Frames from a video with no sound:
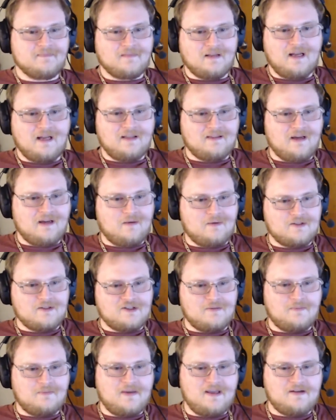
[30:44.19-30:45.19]
I thought once
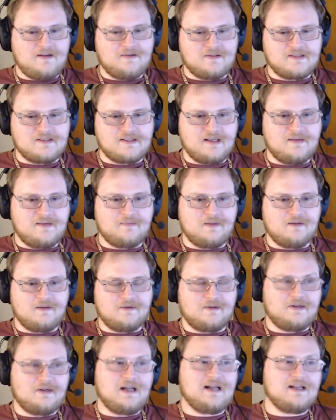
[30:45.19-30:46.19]
you pickled something,
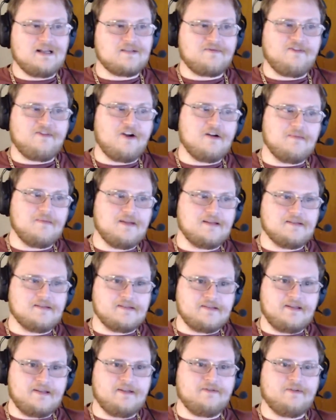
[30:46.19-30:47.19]
or I guess
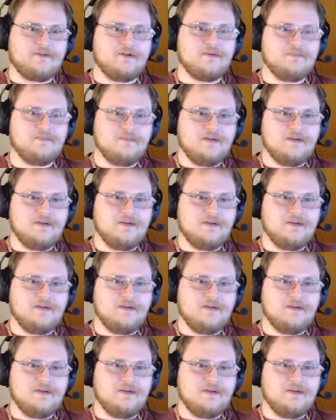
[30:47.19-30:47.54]
fermenting's different.